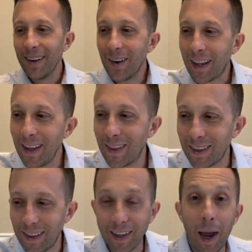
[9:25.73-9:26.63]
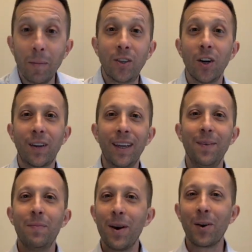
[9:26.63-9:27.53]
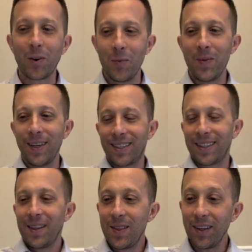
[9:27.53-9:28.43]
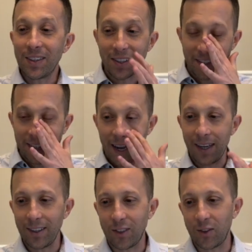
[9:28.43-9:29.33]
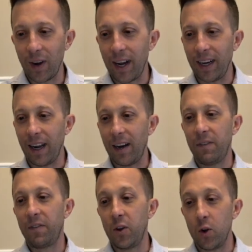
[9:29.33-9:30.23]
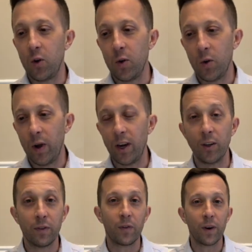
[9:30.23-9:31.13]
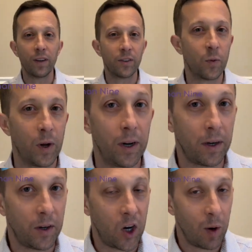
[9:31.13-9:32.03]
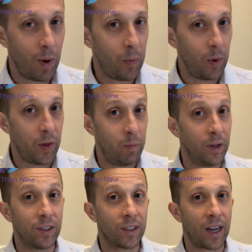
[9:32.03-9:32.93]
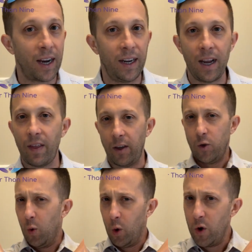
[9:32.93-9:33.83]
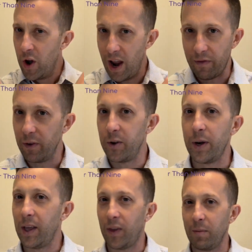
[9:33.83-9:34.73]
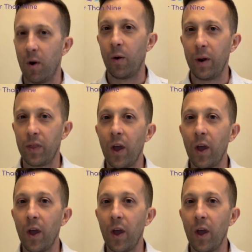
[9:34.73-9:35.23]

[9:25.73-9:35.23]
Okay, the Cap Junkie Miracle Mints. This is the kind of strain that if you and your friends want to come up with a business idea that you will never do anything more with,